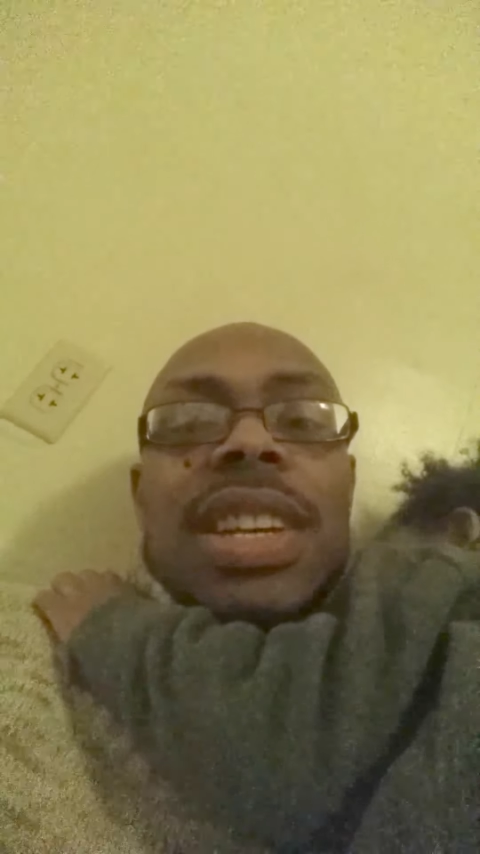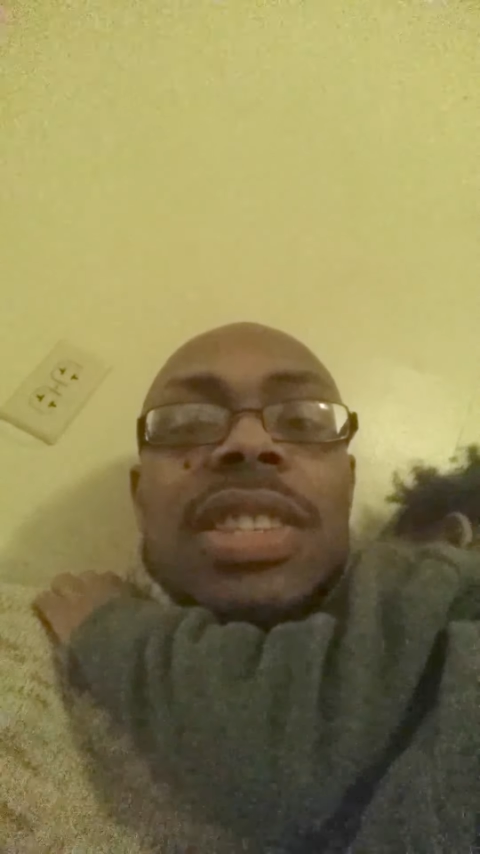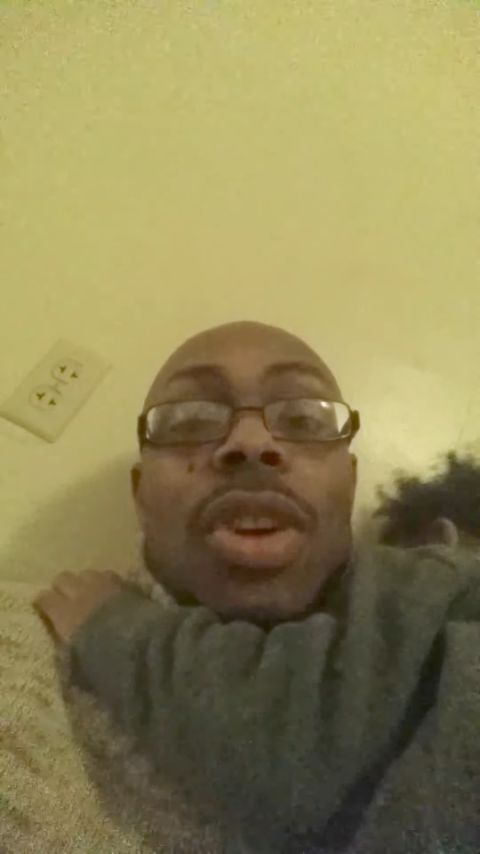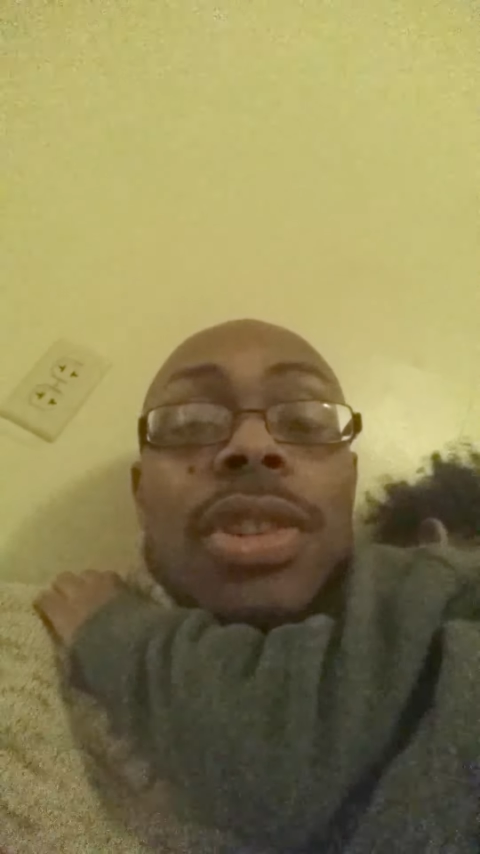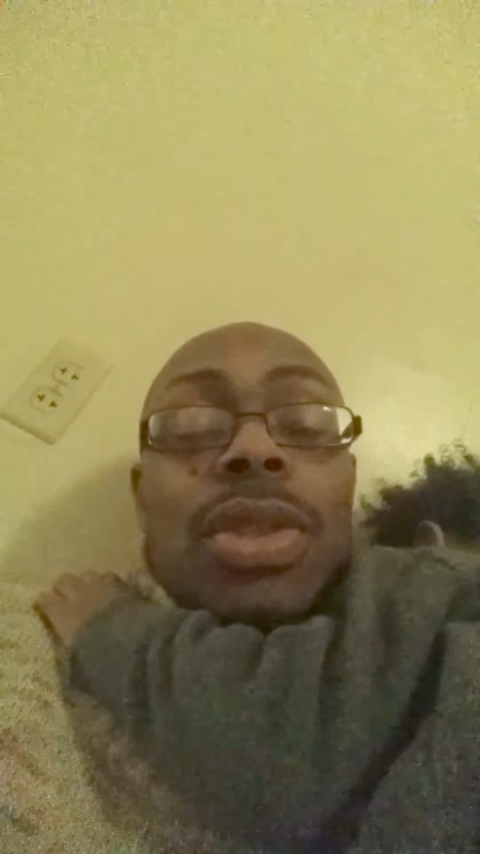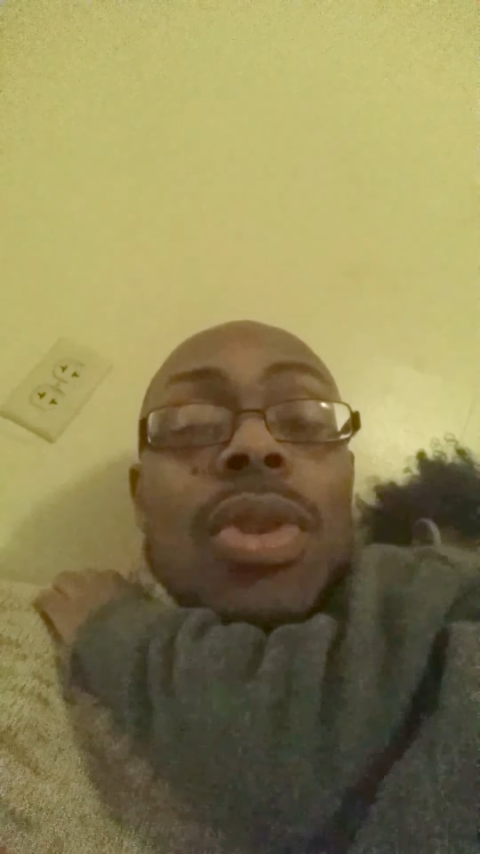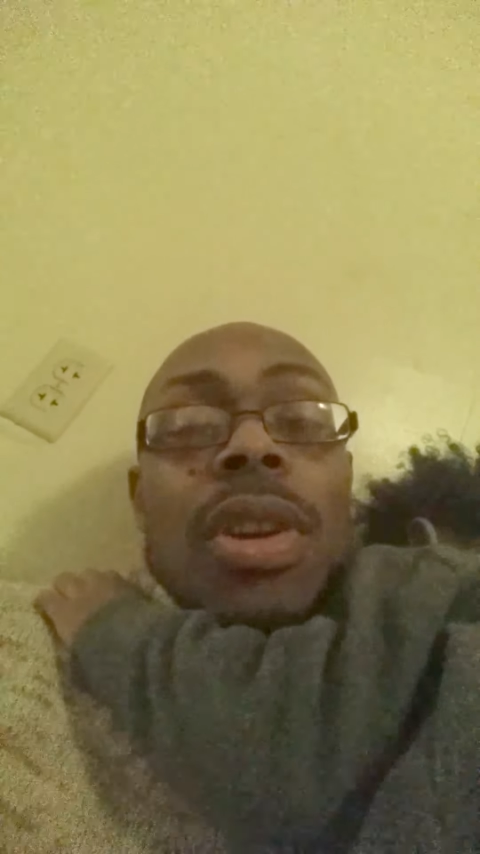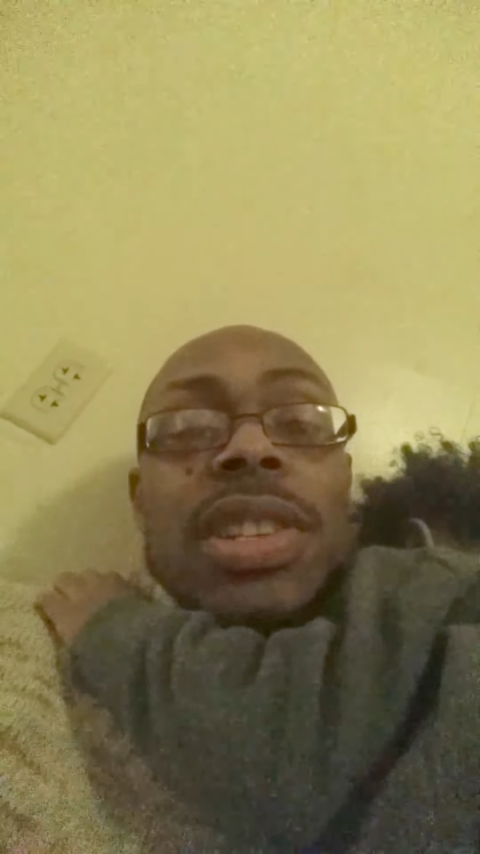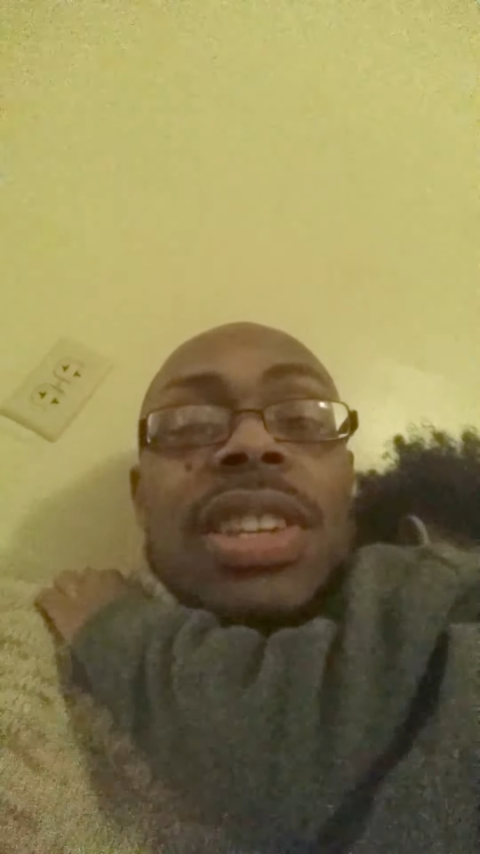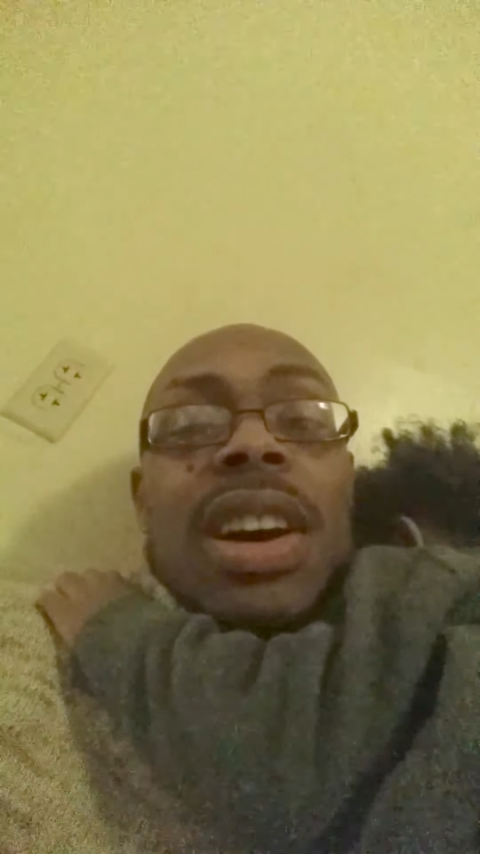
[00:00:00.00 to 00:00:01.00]
6 and also
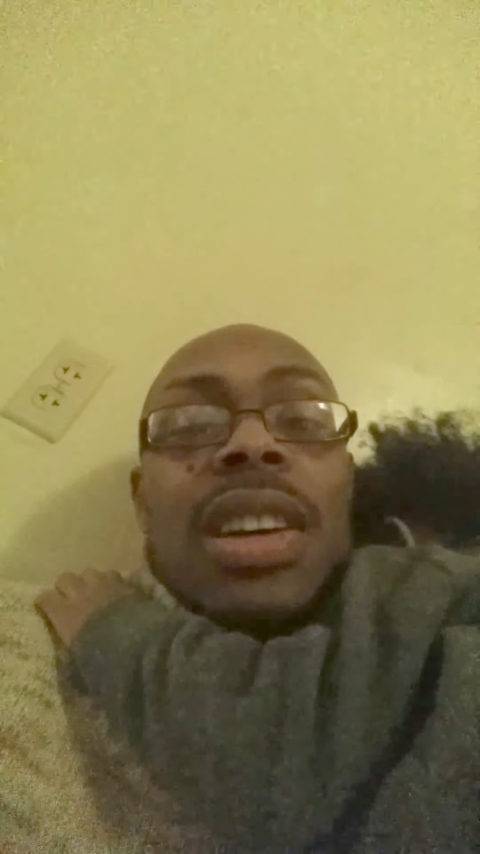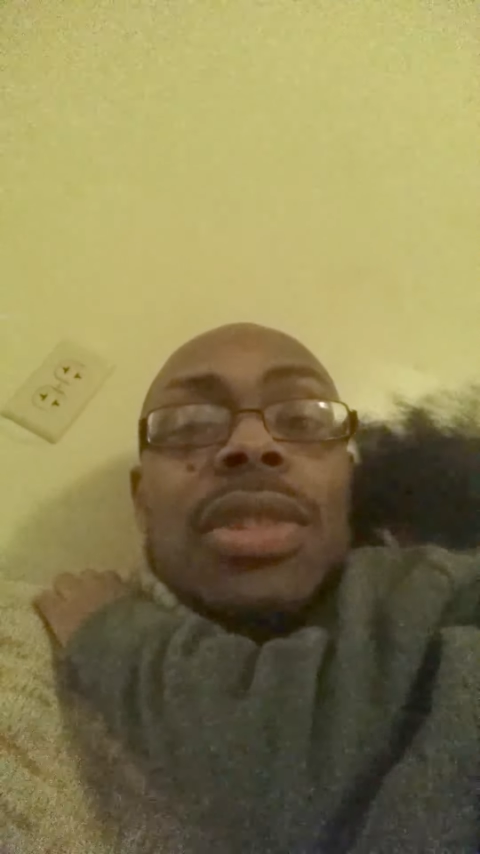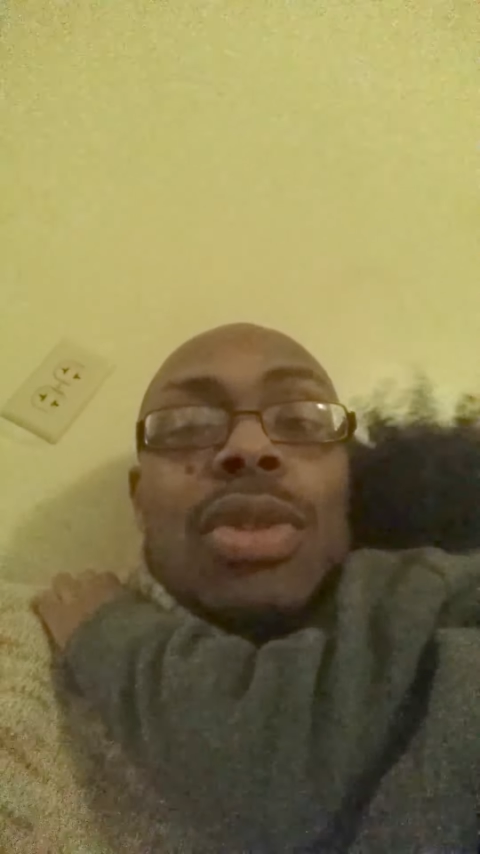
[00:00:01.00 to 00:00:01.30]
August 9,